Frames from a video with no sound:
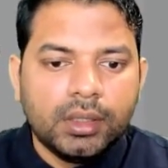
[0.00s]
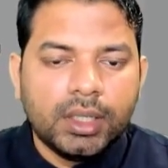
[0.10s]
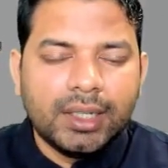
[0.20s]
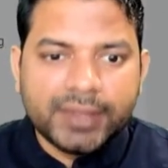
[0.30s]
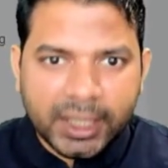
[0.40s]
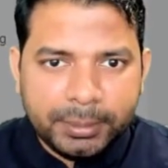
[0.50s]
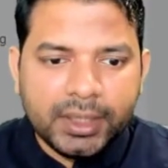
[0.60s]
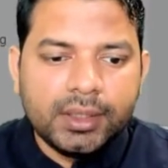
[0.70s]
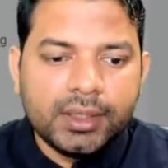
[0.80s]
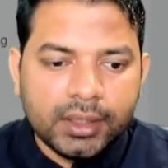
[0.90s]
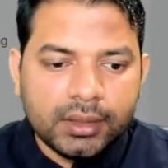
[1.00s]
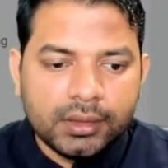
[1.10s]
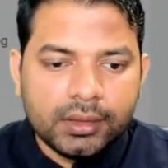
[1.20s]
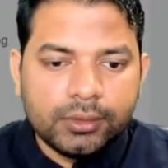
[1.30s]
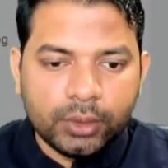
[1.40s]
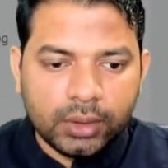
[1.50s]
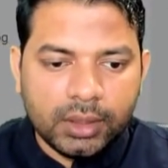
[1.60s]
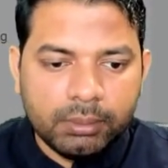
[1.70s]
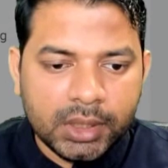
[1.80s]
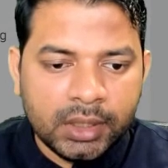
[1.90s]
I've typed in the phone
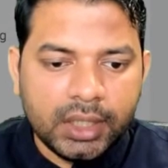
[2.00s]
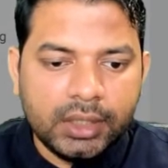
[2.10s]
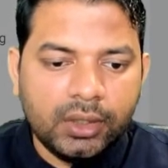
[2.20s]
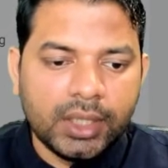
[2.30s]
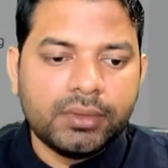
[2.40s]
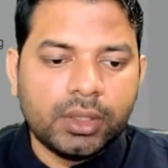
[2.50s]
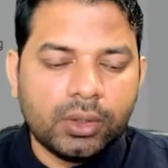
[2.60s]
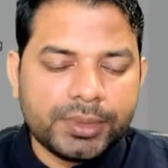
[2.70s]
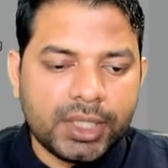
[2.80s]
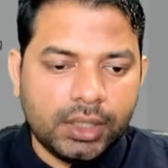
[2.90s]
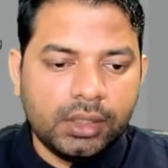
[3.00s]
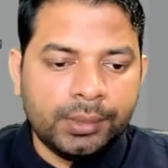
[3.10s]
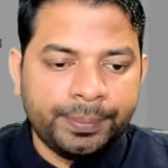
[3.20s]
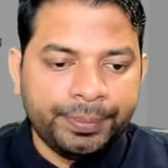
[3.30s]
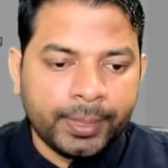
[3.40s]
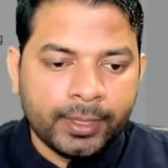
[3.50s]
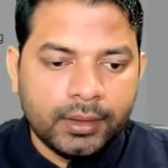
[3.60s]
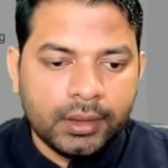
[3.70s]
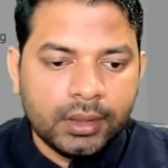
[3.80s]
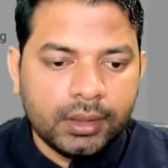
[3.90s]
number, and you have an option
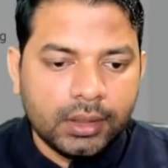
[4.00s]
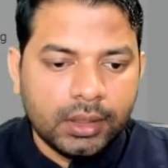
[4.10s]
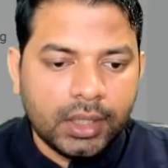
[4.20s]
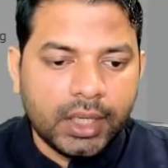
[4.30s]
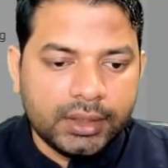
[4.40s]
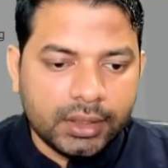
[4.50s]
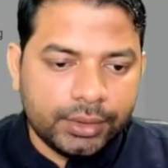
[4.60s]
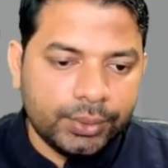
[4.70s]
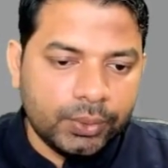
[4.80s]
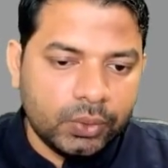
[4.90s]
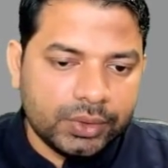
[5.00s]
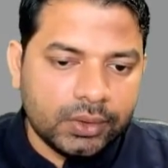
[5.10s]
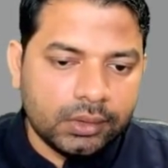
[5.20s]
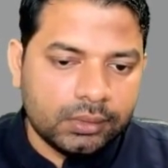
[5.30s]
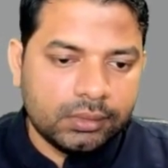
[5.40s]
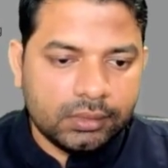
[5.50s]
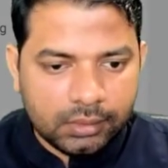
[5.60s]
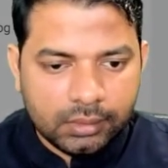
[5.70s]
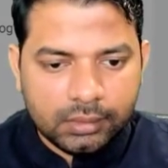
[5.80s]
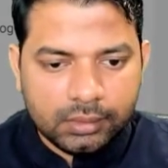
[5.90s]
either to
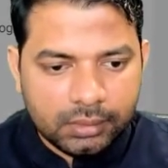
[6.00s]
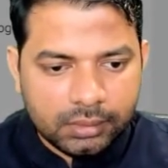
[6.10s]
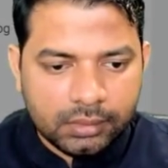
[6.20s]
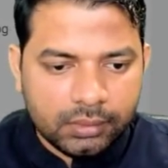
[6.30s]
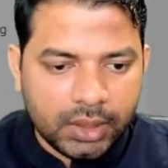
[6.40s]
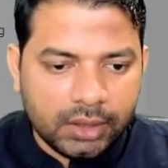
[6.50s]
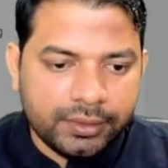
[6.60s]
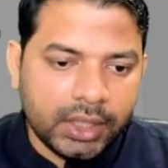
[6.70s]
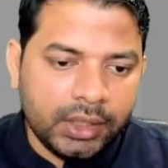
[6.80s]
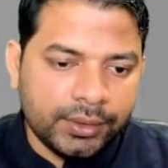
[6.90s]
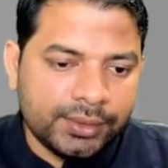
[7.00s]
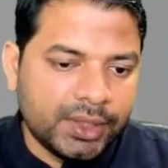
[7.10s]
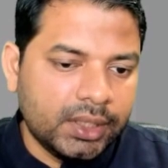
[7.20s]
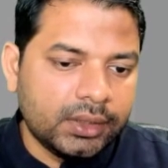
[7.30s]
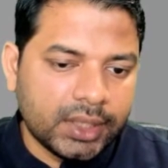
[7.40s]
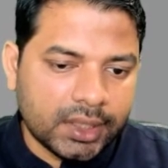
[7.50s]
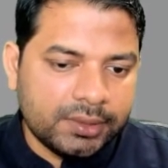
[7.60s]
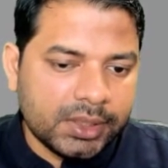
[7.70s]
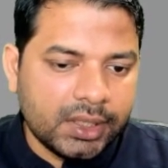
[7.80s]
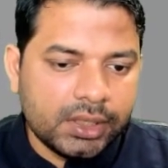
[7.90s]
verify using text
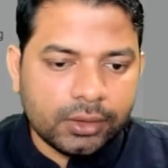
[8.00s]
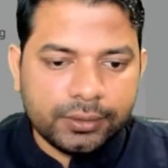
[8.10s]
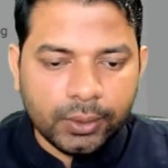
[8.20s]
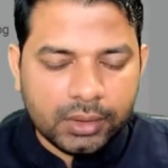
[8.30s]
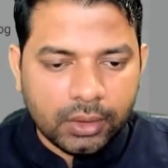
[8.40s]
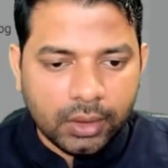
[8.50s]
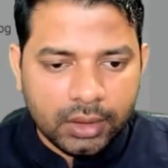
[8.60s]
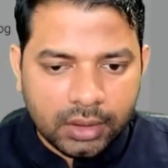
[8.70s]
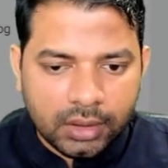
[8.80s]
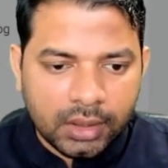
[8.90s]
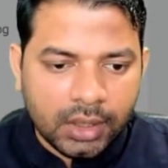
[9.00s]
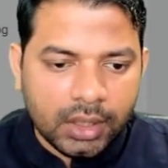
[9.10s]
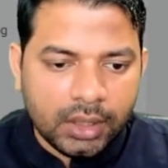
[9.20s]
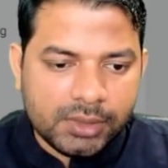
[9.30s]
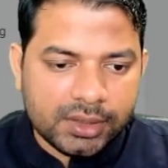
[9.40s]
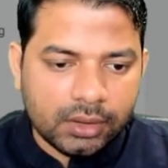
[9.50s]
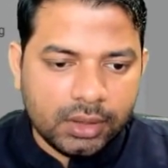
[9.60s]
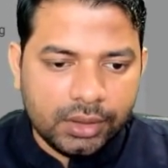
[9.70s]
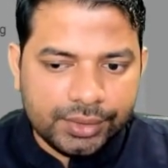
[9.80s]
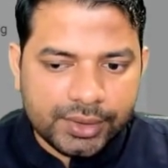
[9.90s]
message or phone call. I'm just going
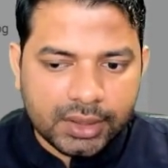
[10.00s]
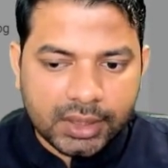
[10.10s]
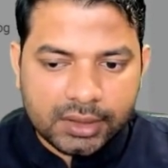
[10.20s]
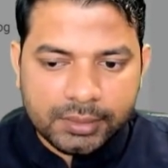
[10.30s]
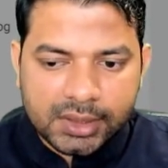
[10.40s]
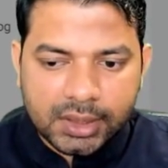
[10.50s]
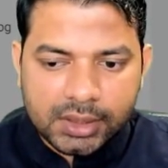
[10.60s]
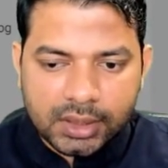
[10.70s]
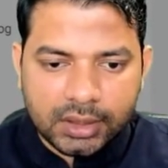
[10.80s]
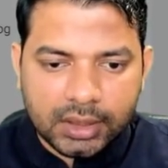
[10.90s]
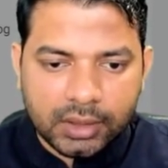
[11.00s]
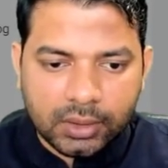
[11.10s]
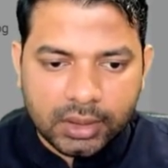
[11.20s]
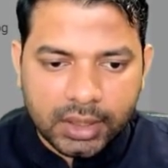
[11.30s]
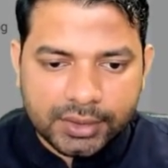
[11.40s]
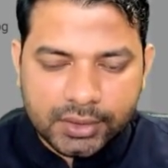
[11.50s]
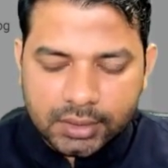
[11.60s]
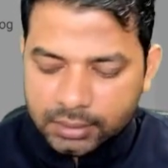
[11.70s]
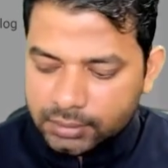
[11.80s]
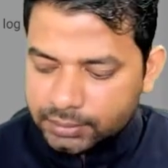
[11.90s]
to use the text message and click on next.
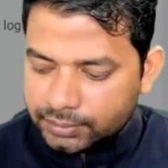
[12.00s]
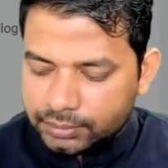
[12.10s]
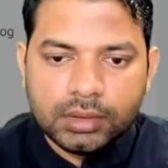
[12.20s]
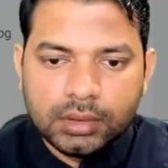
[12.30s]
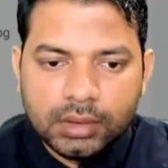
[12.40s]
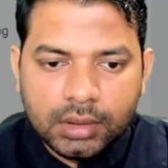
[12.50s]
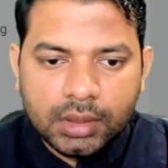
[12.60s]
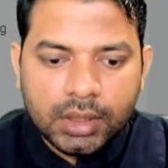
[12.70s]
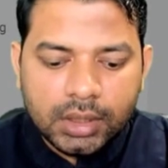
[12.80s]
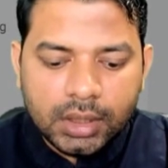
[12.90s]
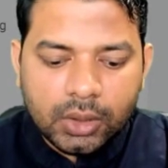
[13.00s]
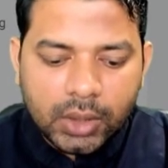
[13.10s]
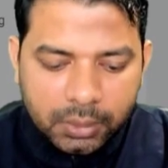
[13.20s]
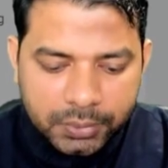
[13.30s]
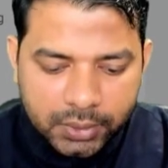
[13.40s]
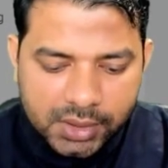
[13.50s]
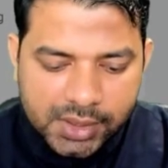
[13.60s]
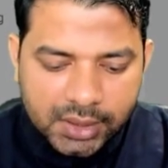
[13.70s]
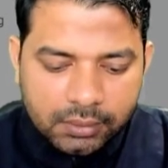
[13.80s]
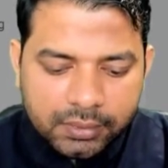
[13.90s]
Now I would
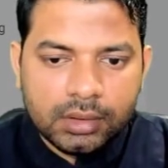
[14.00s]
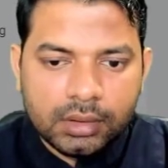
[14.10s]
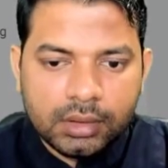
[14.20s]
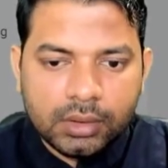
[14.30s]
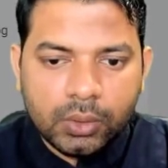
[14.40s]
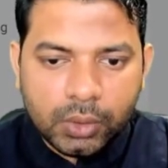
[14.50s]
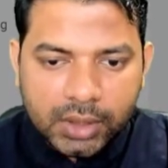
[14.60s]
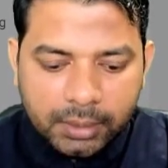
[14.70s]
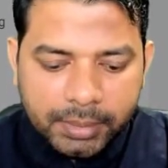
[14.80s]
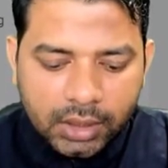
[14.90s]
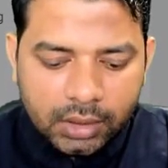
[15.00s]
receive OTP.